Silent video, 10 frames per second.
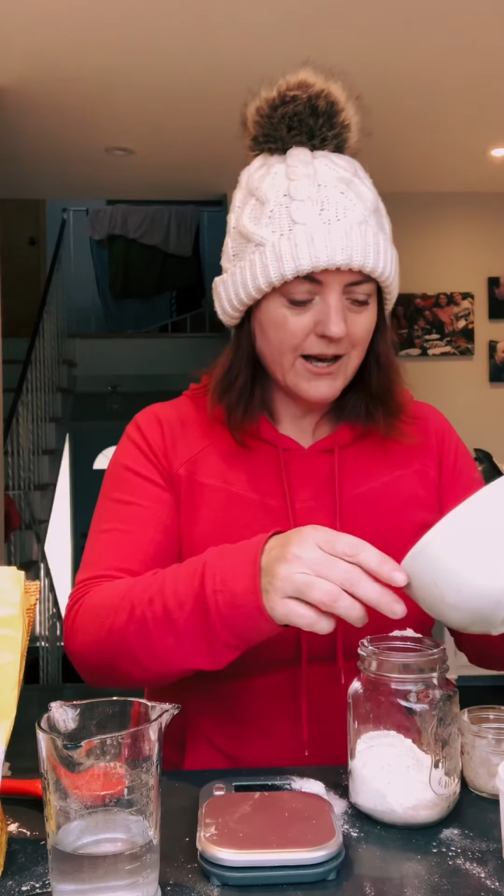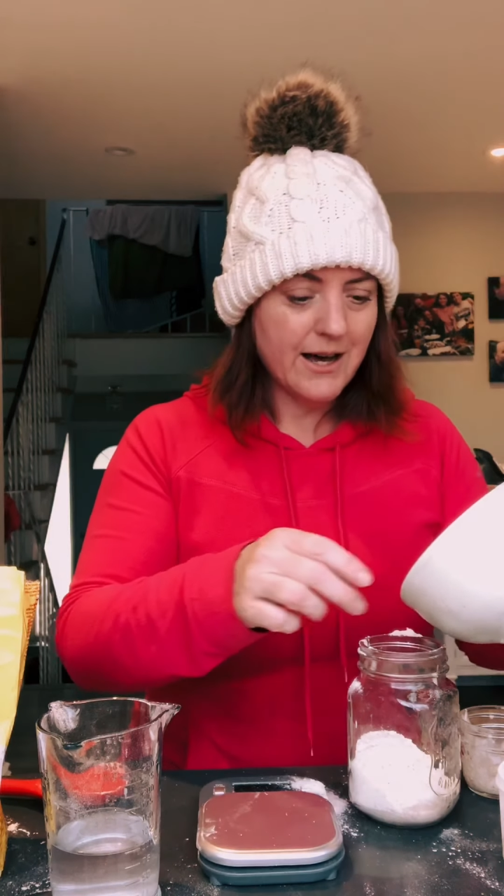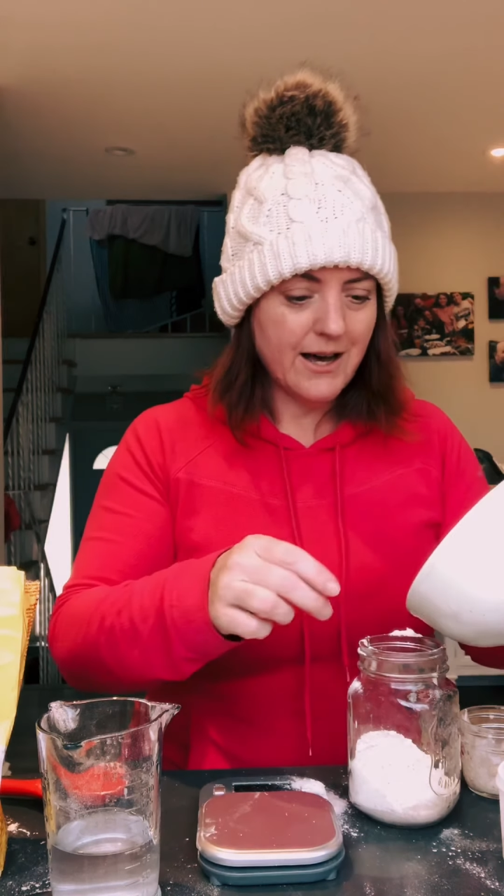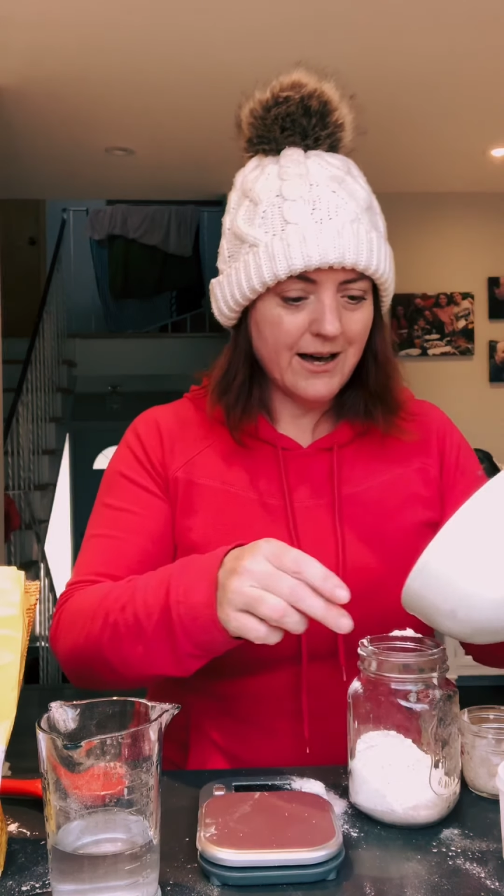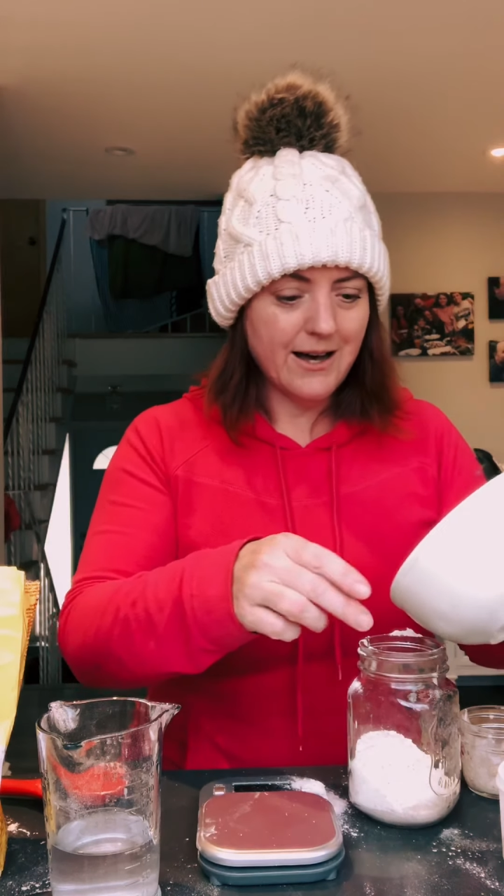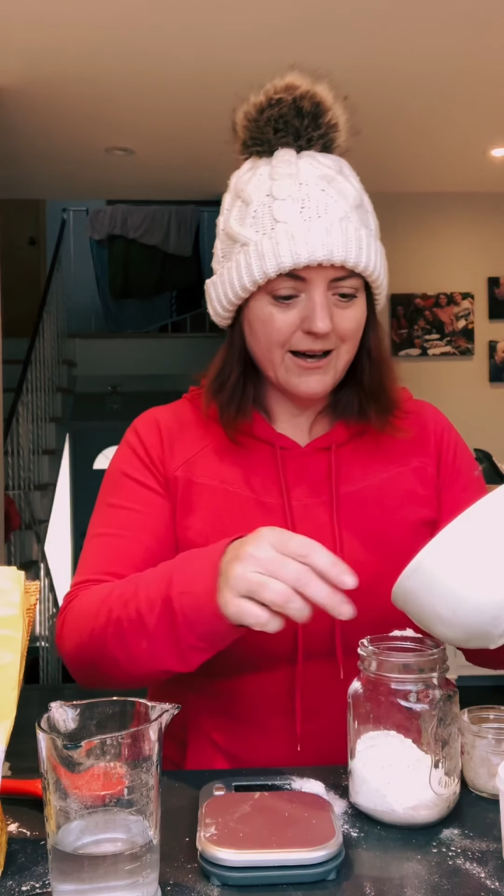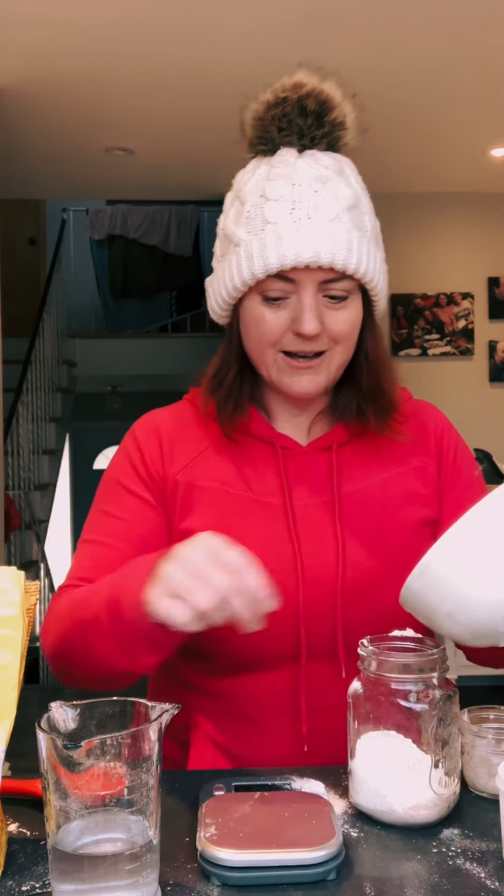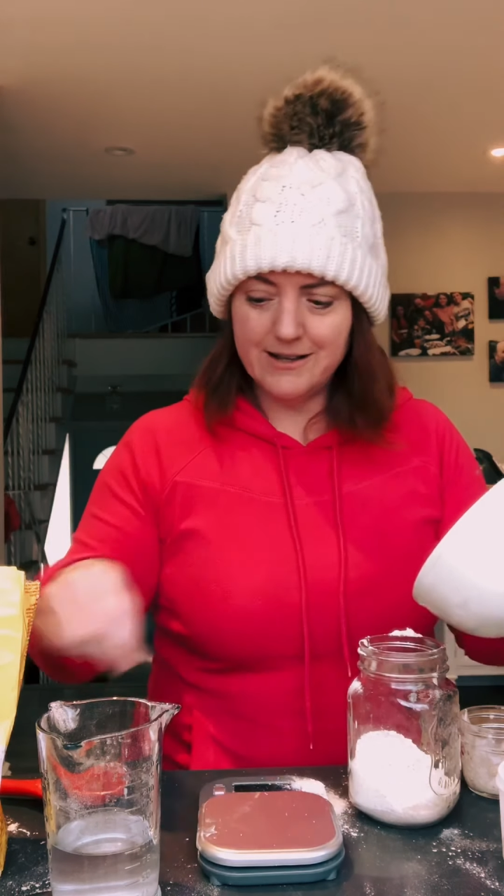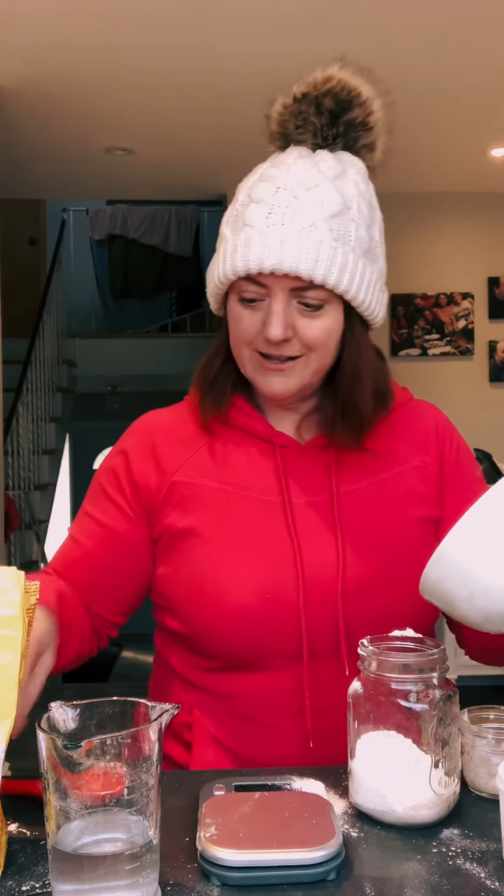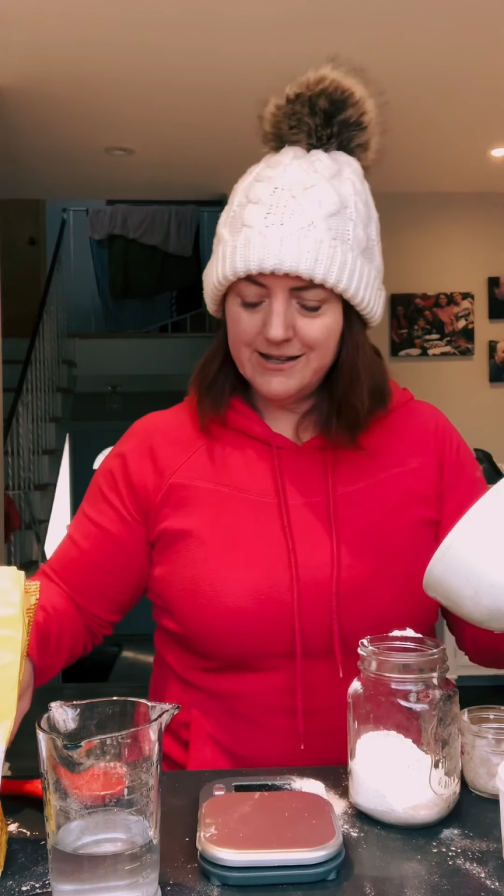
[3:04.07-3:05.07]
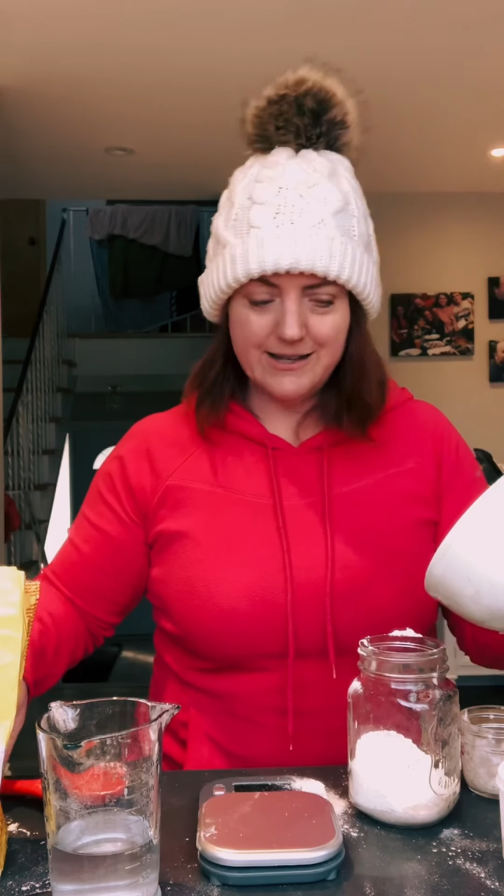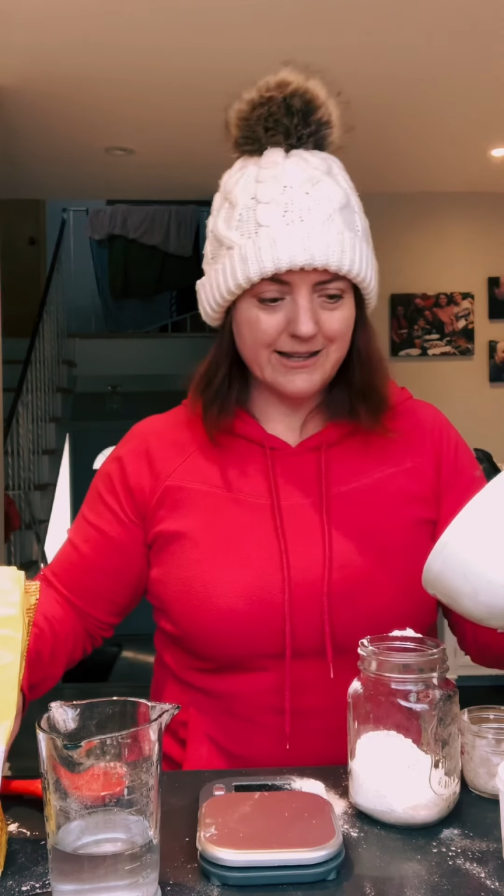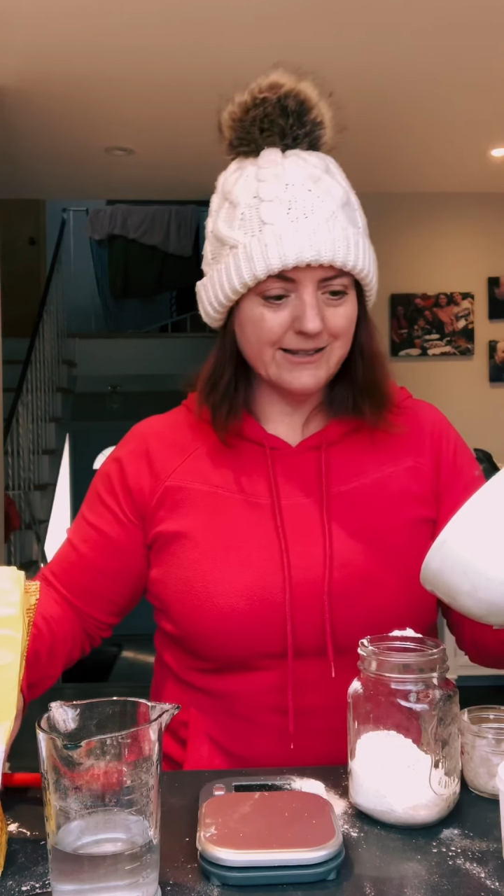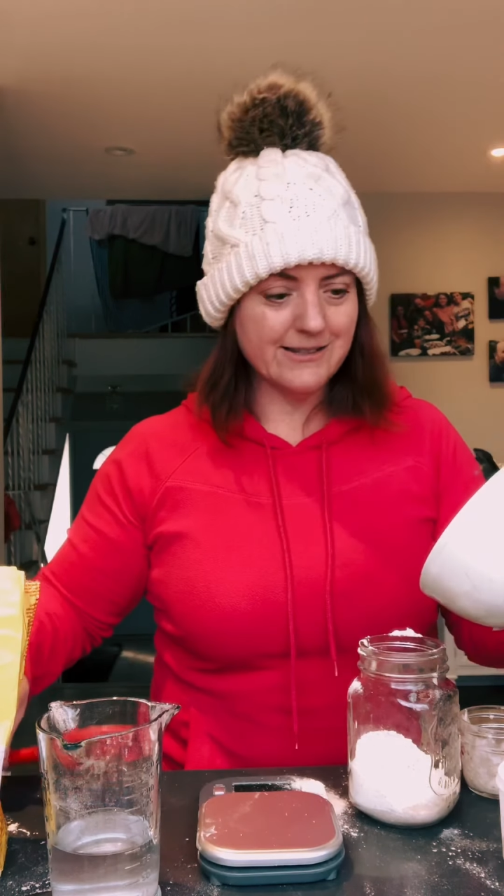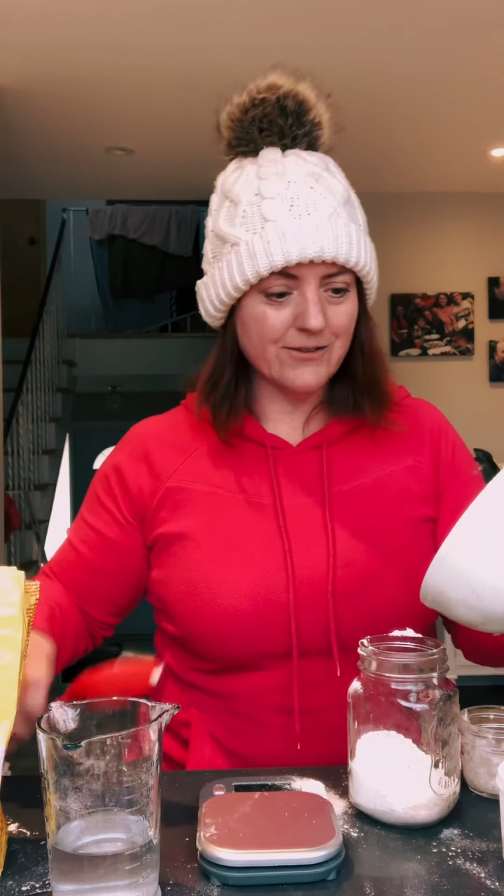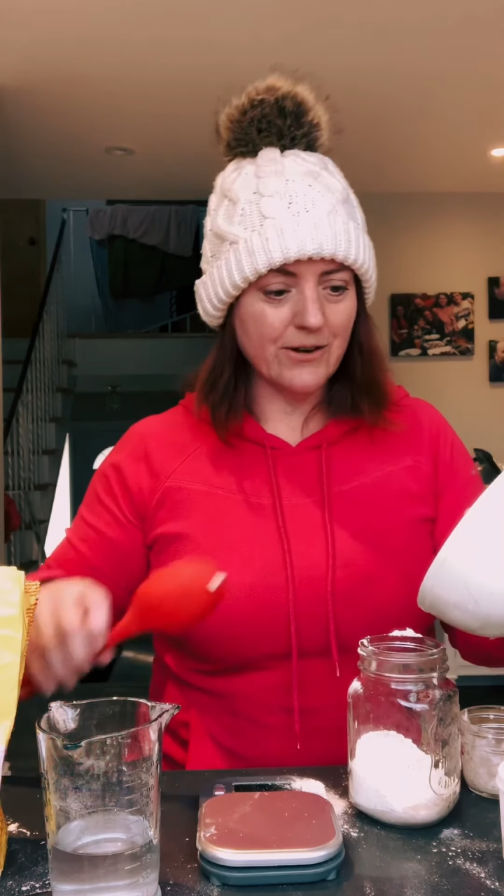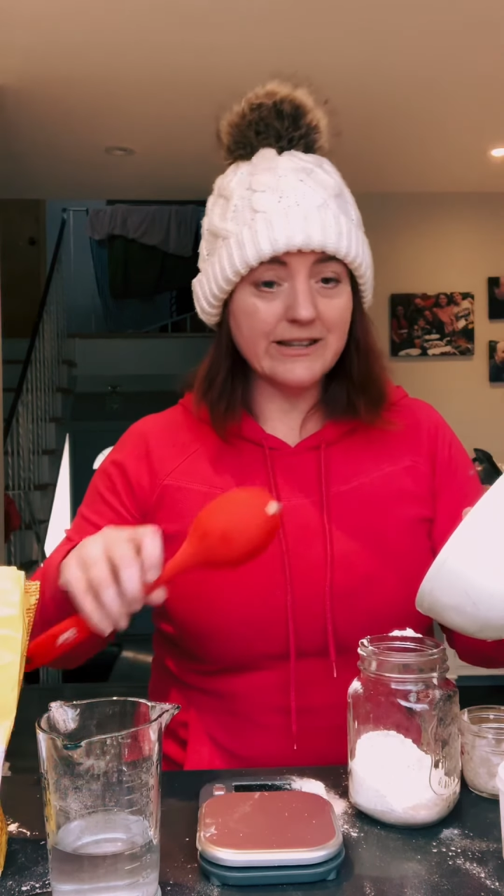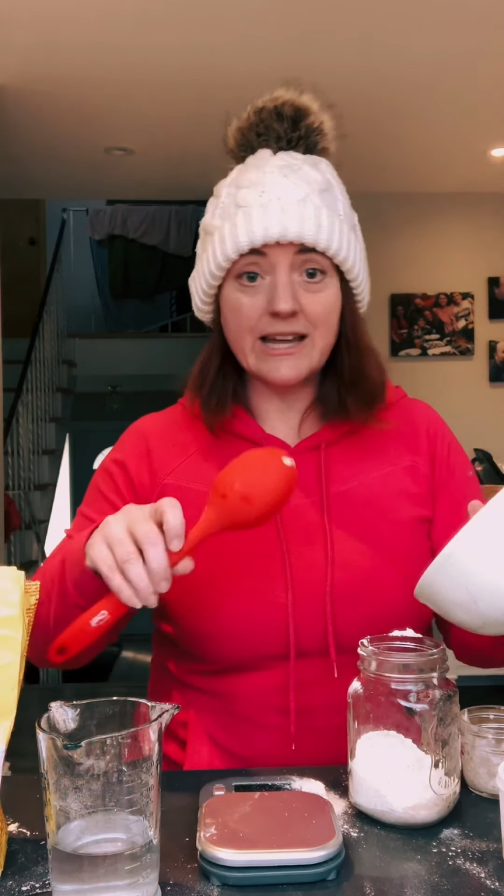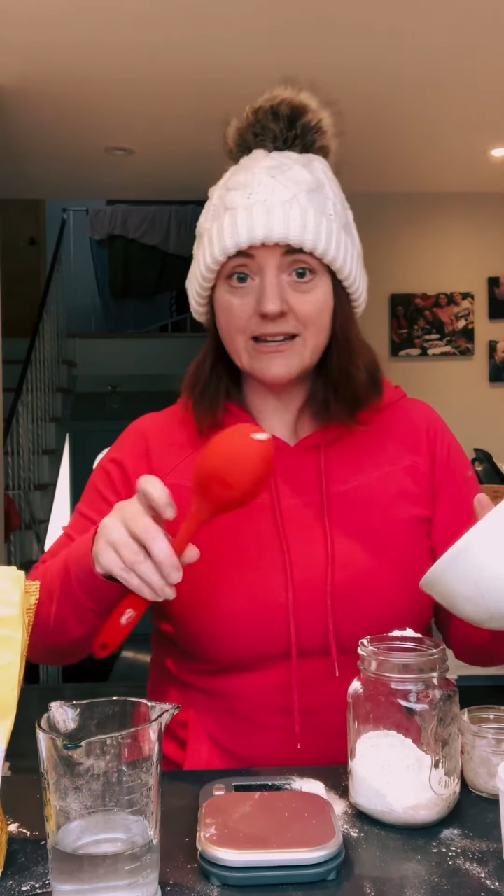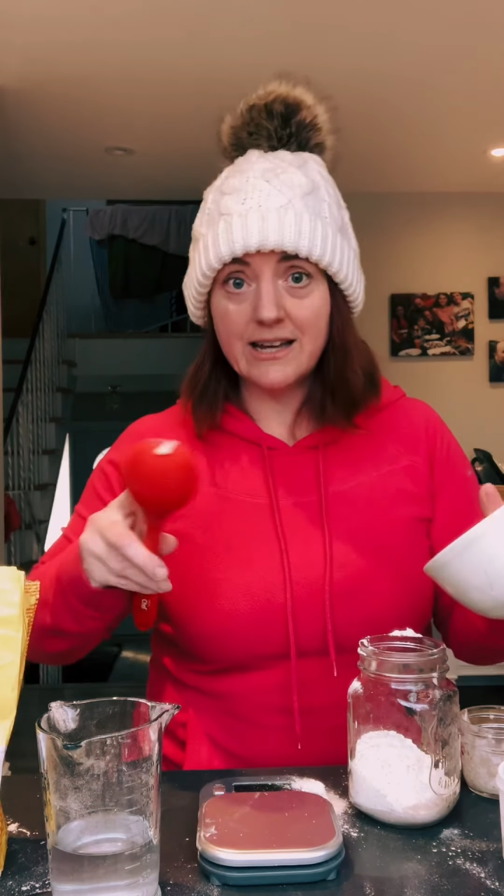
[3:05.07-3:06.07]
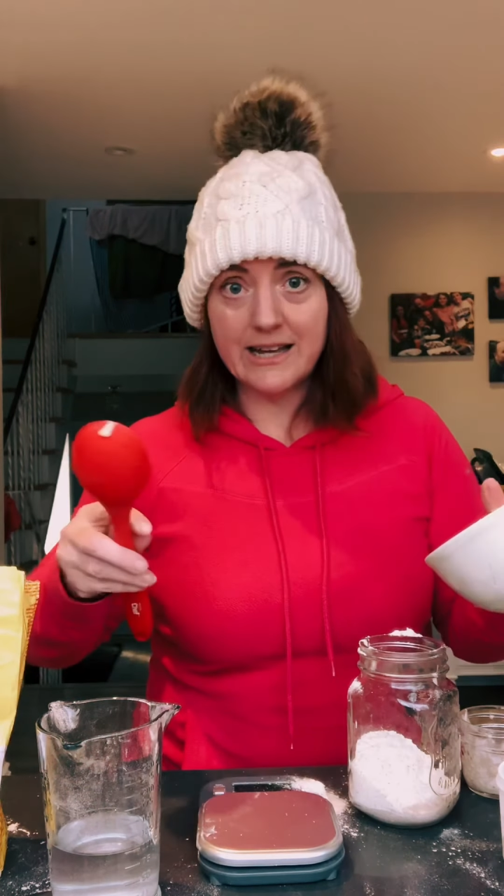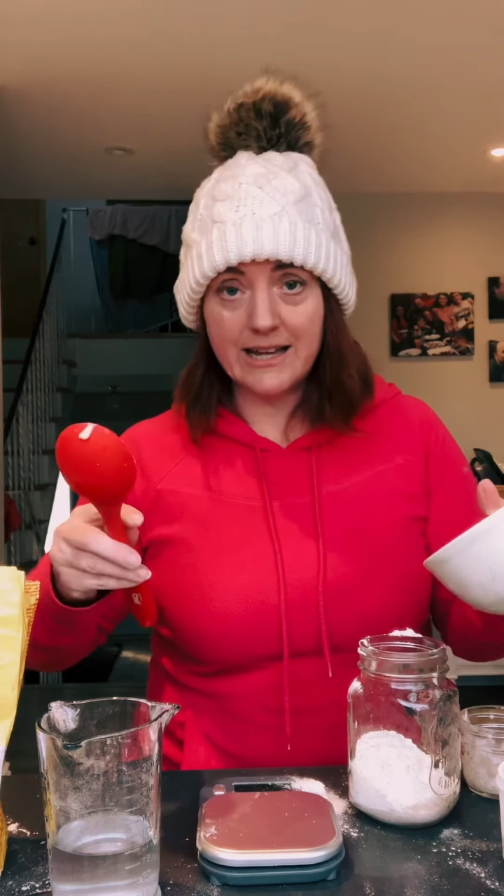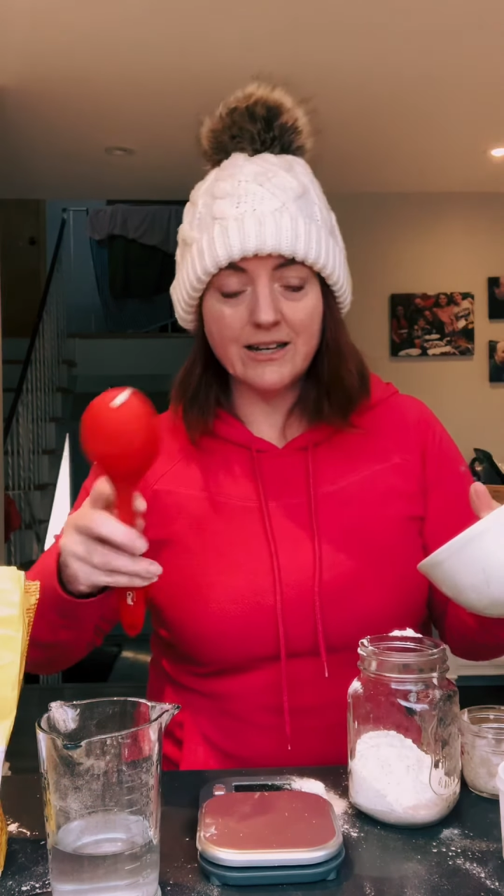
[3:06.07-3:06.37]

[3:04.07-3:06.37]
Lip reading: And then again,